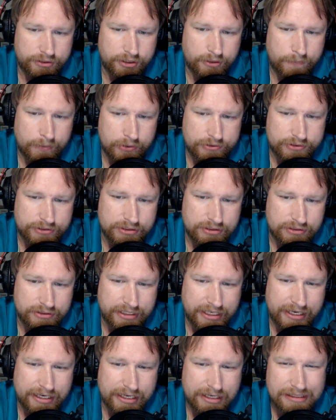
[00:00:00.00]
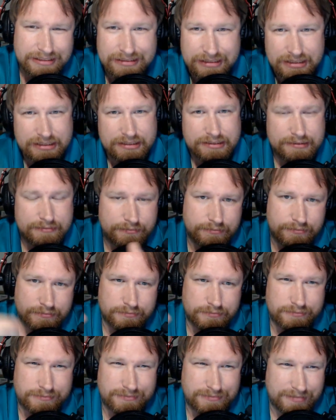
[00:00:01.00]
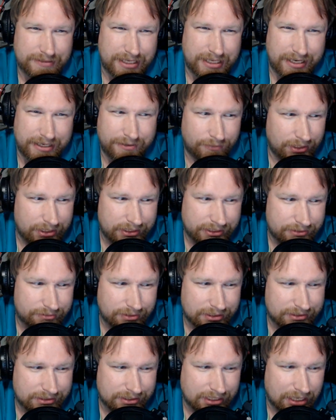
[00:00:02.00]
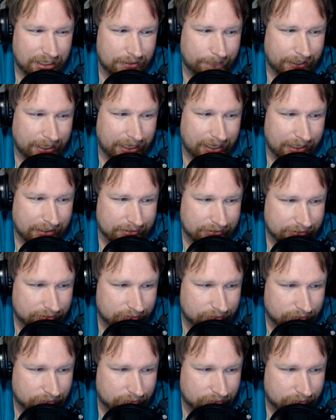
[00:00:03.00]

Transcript: personal data. Can you really trust Comcast?